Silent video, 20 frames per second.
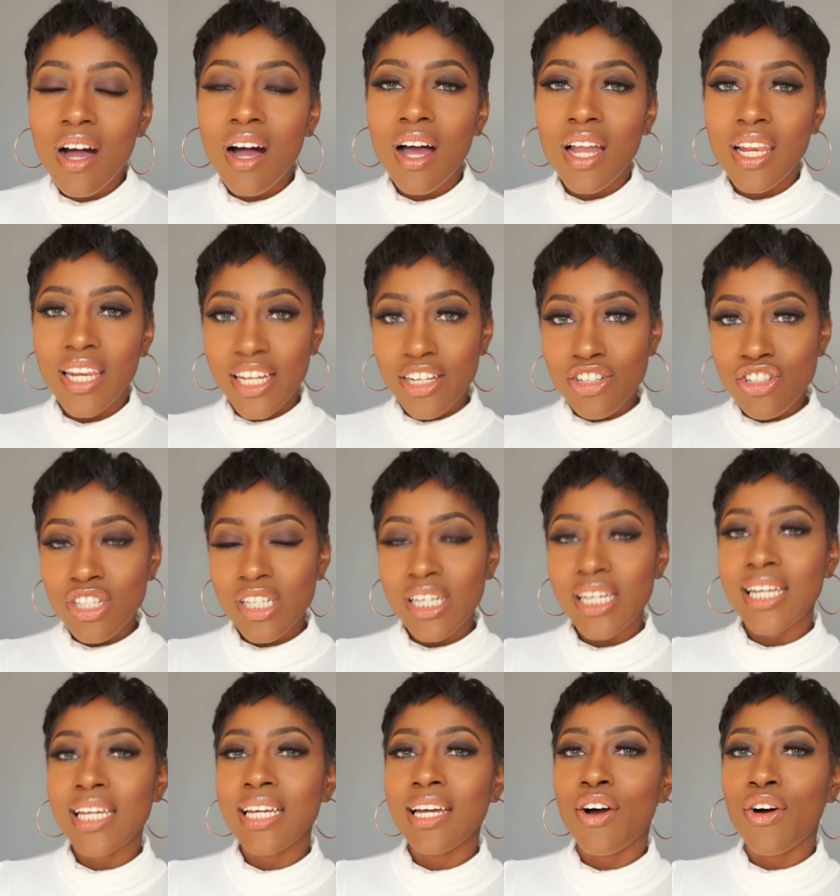are
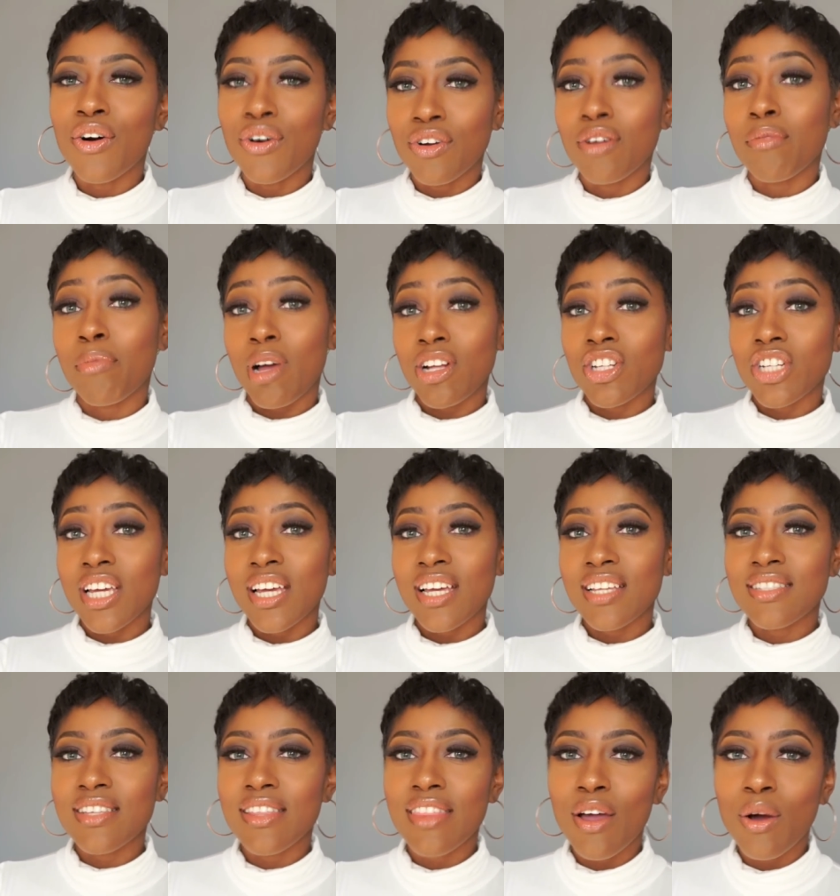literally on a
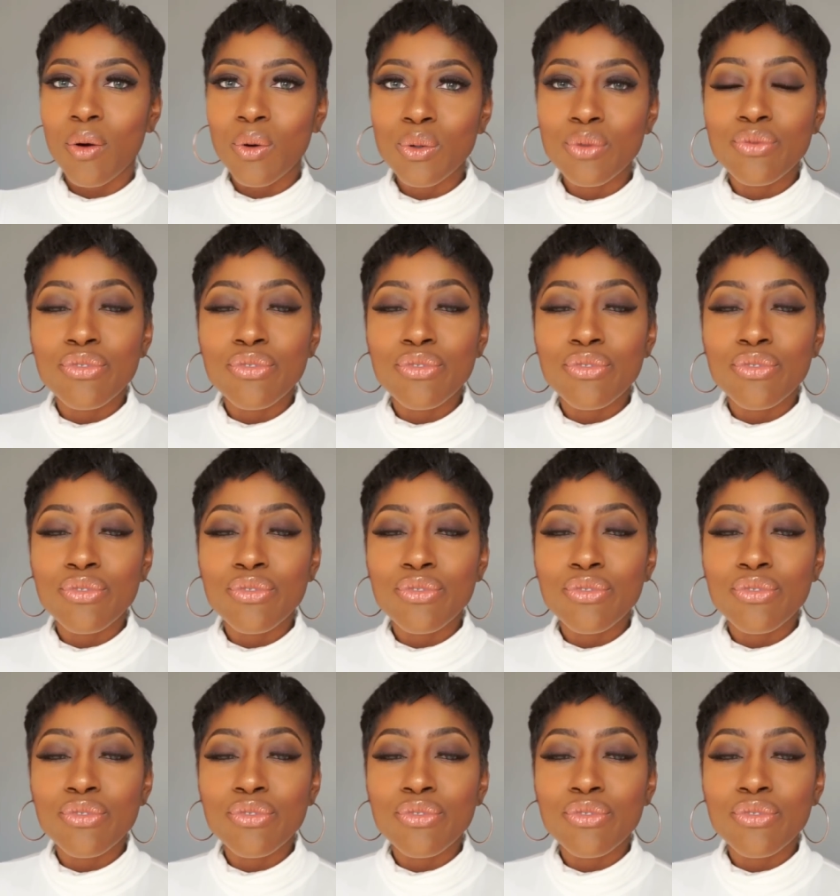budget so they're all